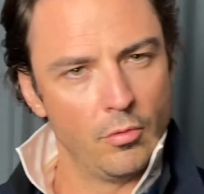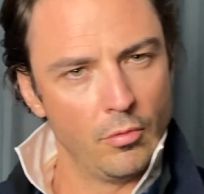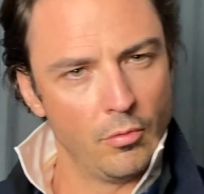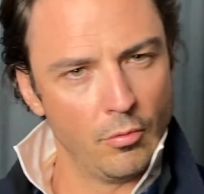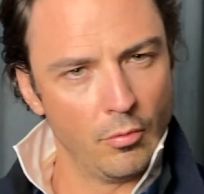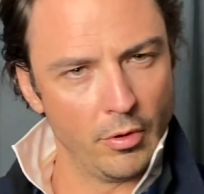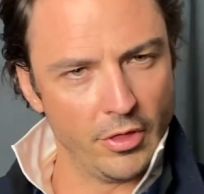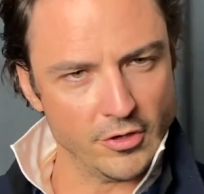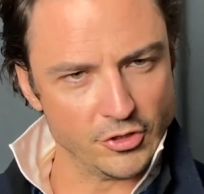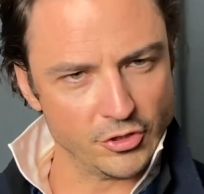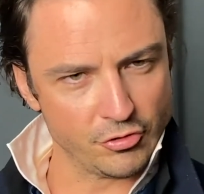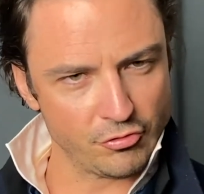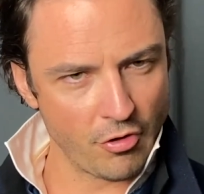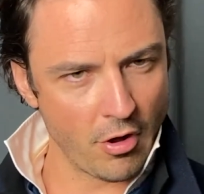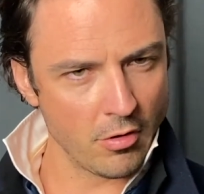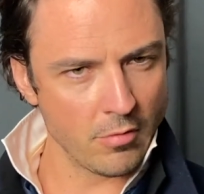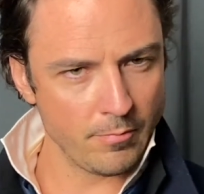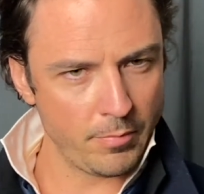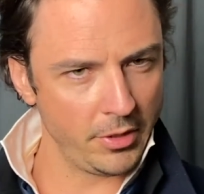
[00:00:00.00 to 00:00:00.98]
With a
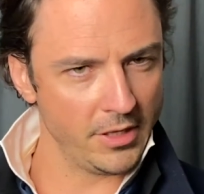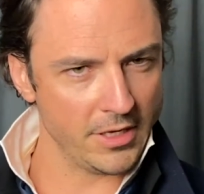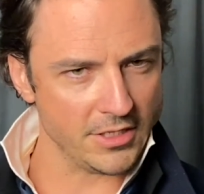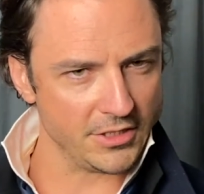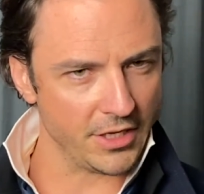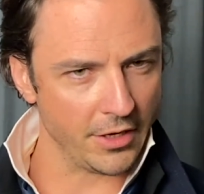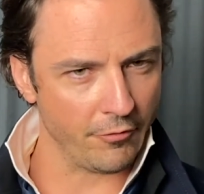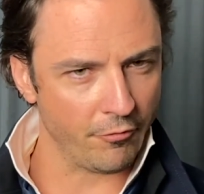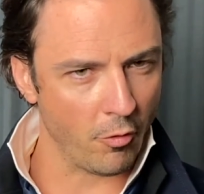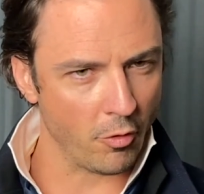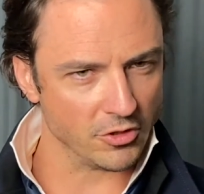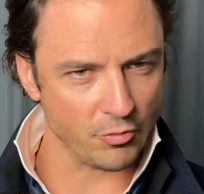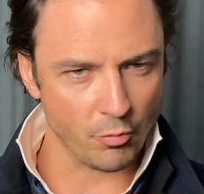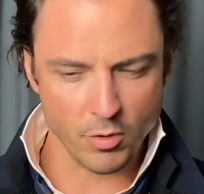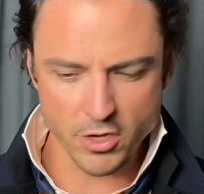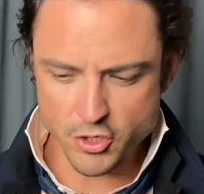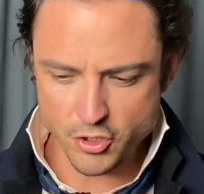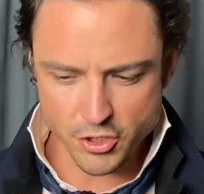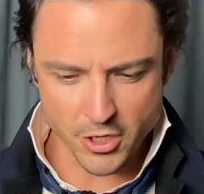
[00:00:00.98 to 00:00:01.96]
strong policing force,
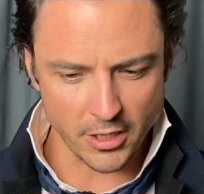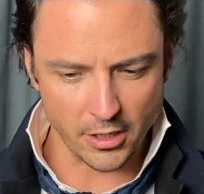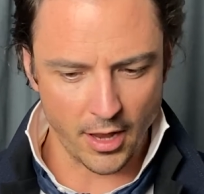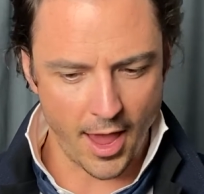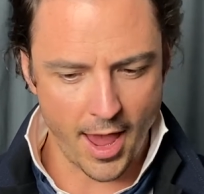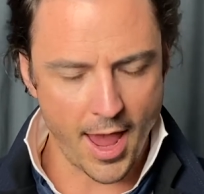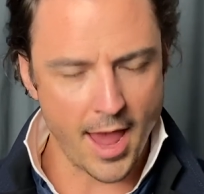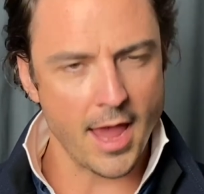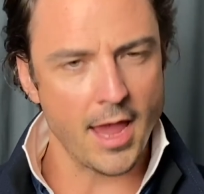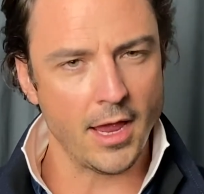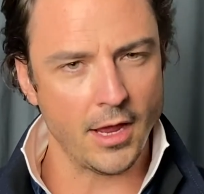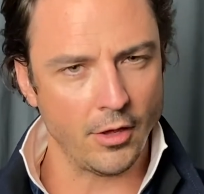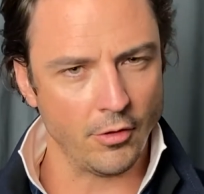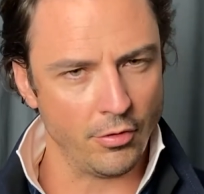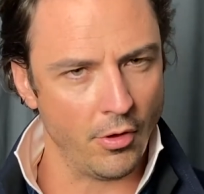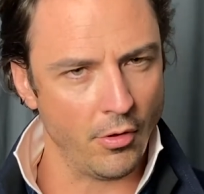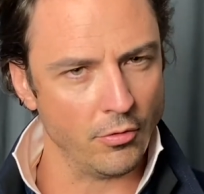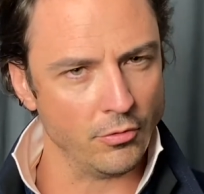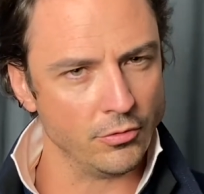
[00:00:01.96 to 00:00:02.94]
we shall hang
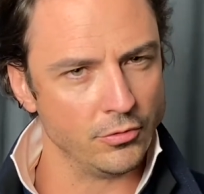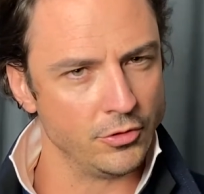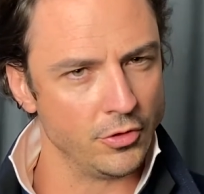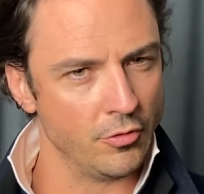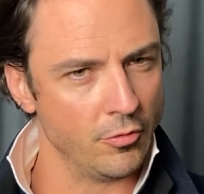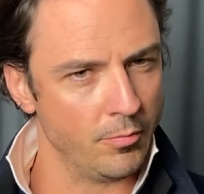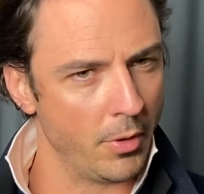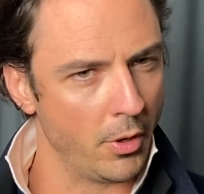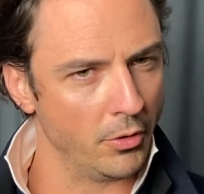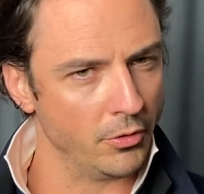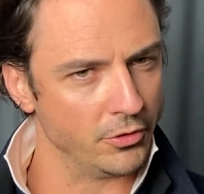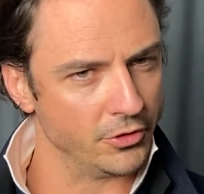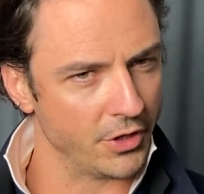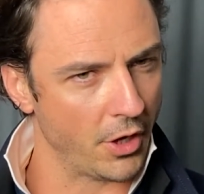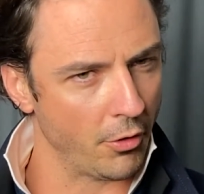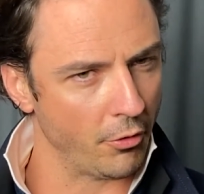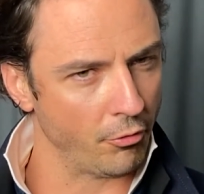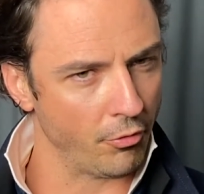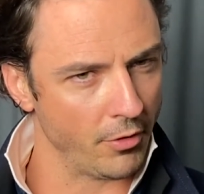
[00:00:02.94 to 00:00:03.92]
those who pose
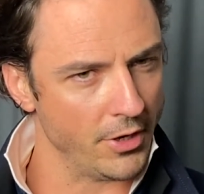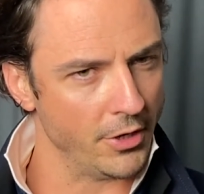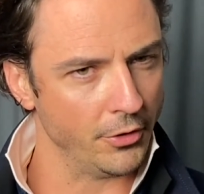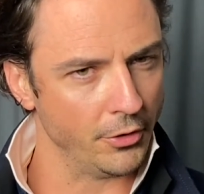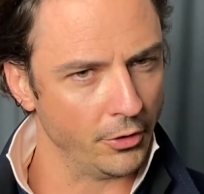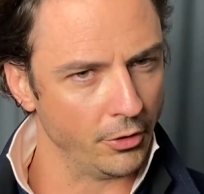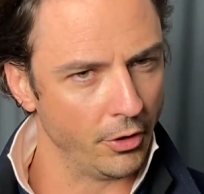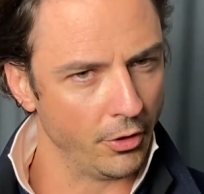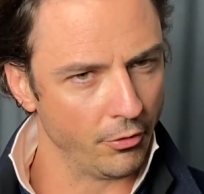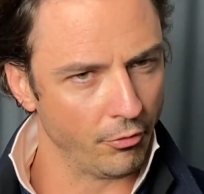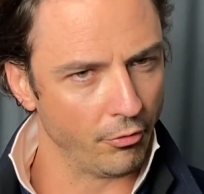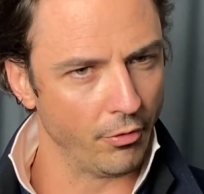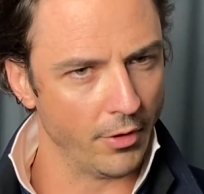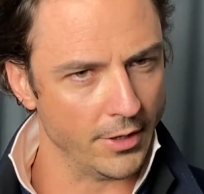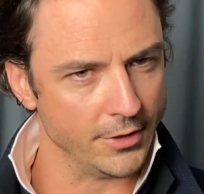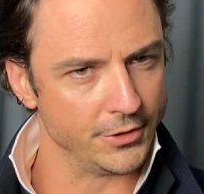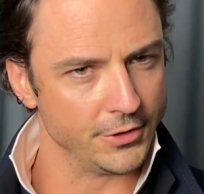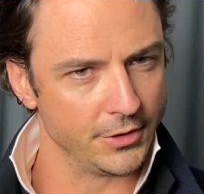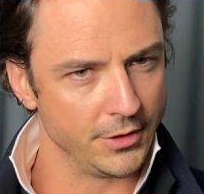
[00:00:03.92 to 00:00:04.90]
a real
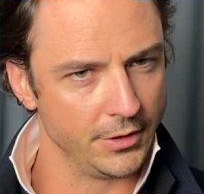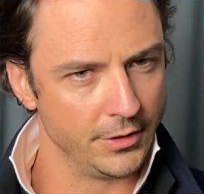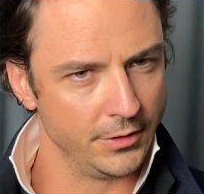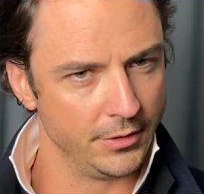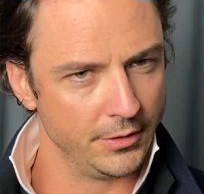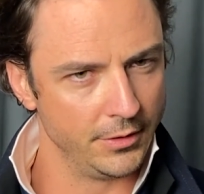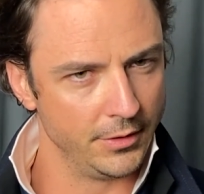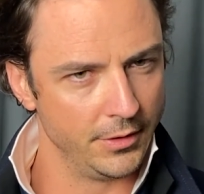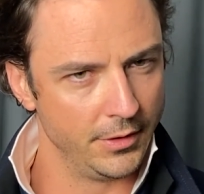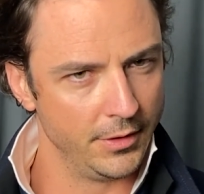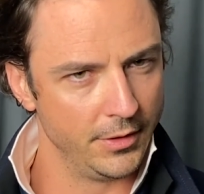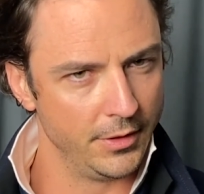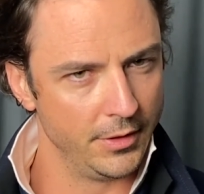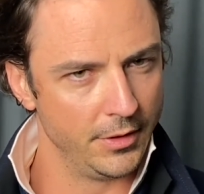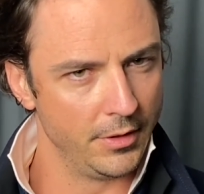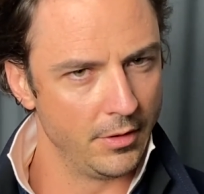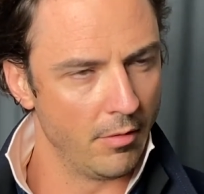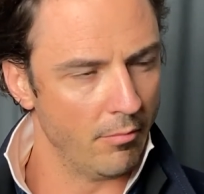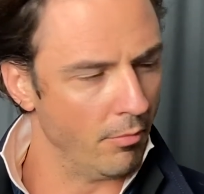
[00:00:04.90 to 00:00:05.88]
risk.
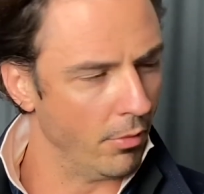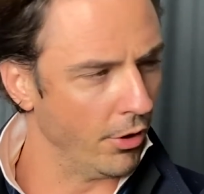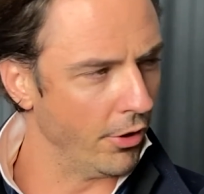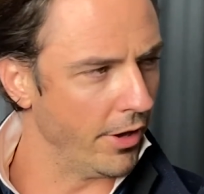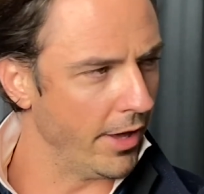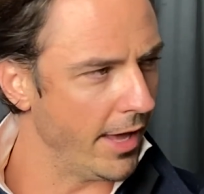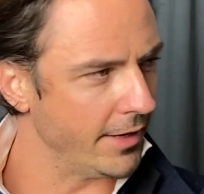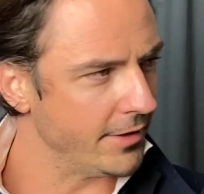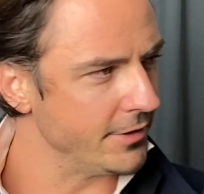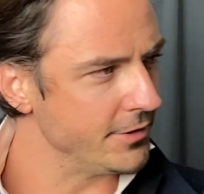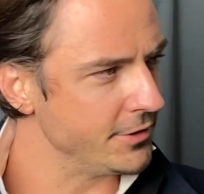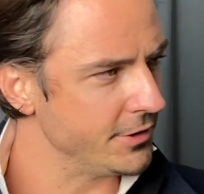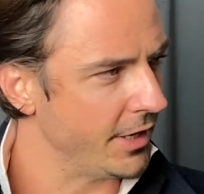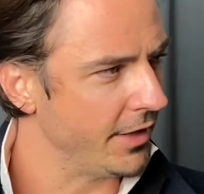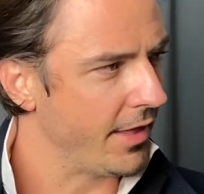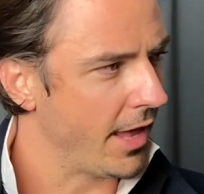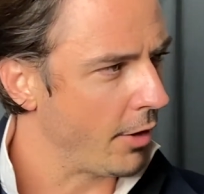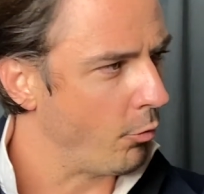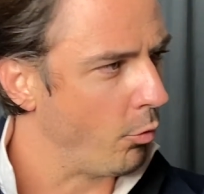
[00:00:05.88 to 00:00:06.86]
Marietta's
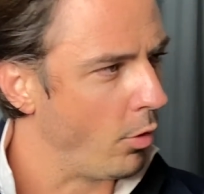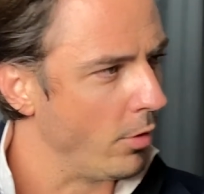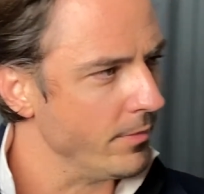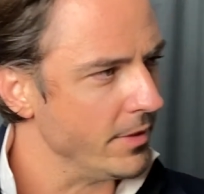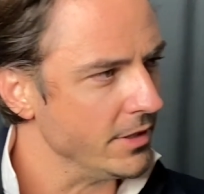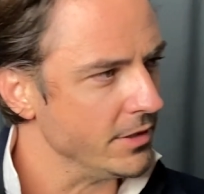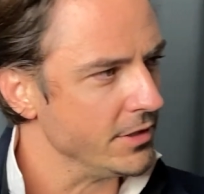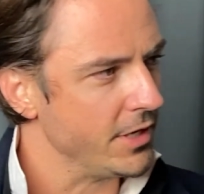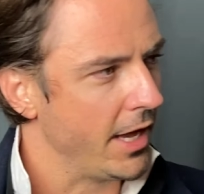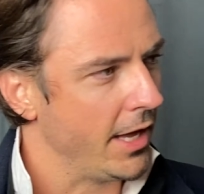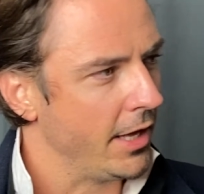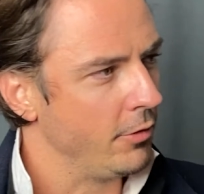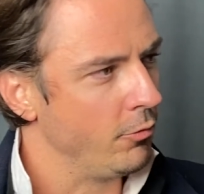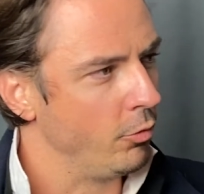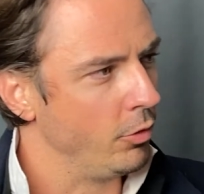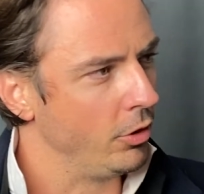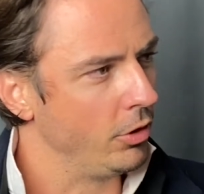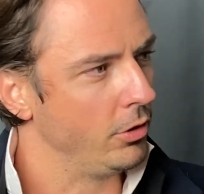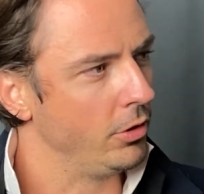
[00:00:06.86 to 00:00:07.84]
and that woman's head
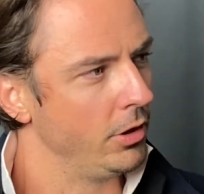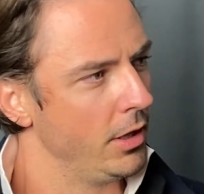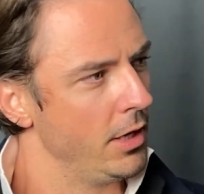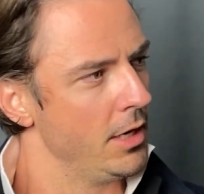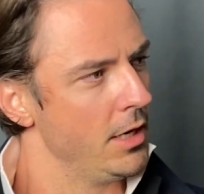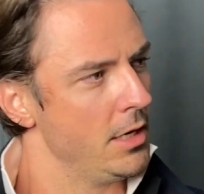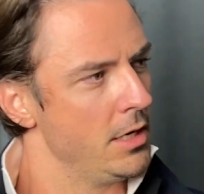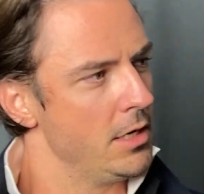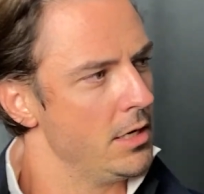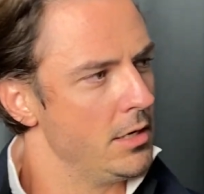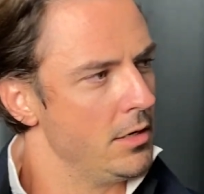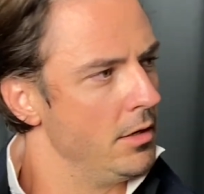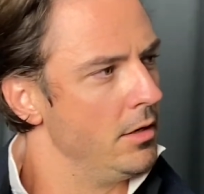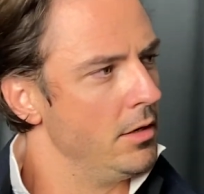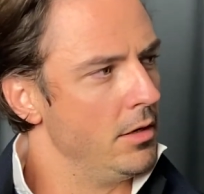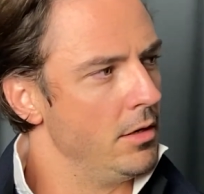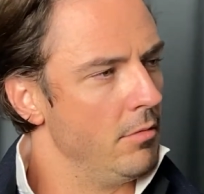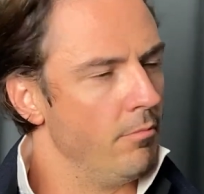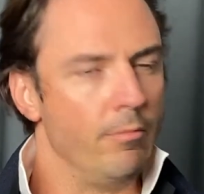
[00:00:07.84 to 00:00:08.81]
will
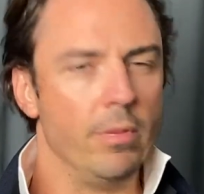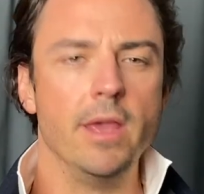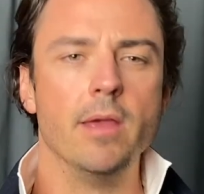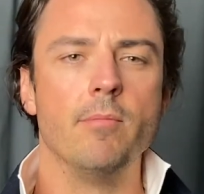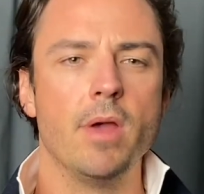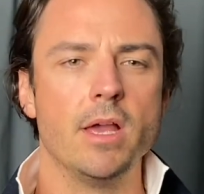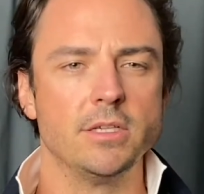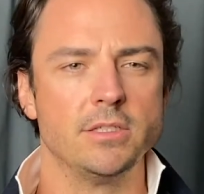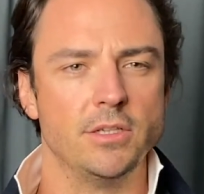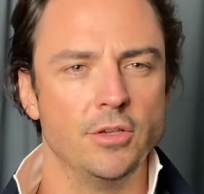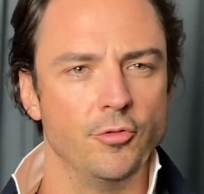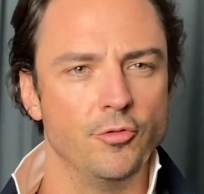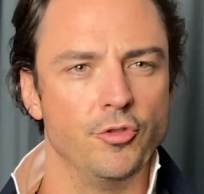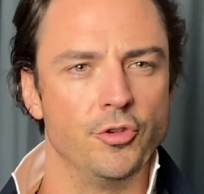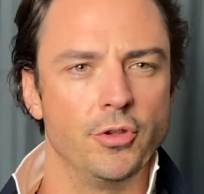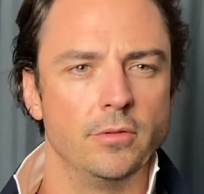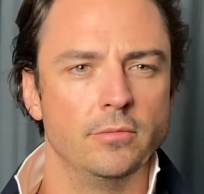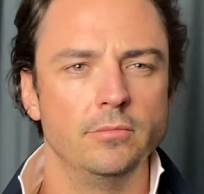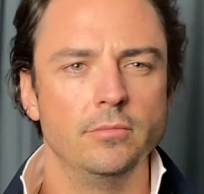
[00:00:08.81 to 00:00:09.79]
be a message.